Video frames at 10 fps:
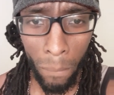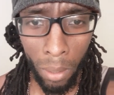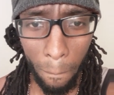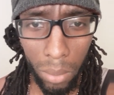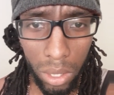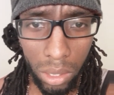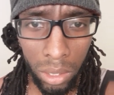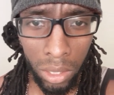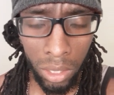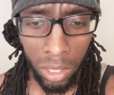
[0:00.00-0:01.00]

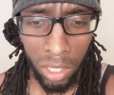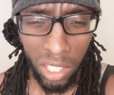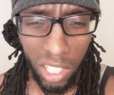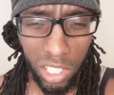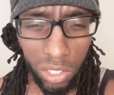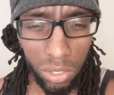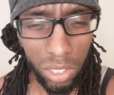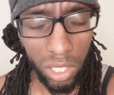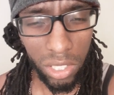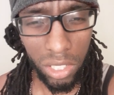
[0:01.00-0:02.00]
But it's
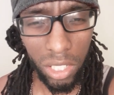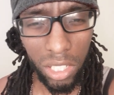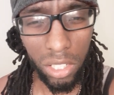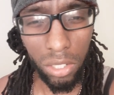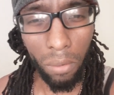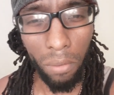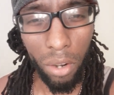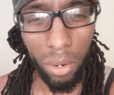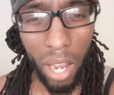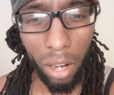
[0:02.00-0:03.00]
just a
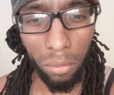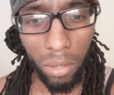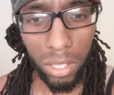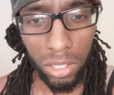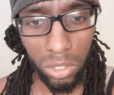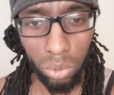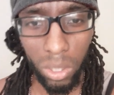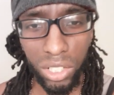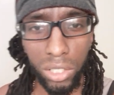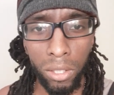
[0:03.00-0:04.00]
very aggravating
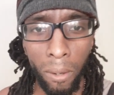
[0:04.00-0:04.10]
situation,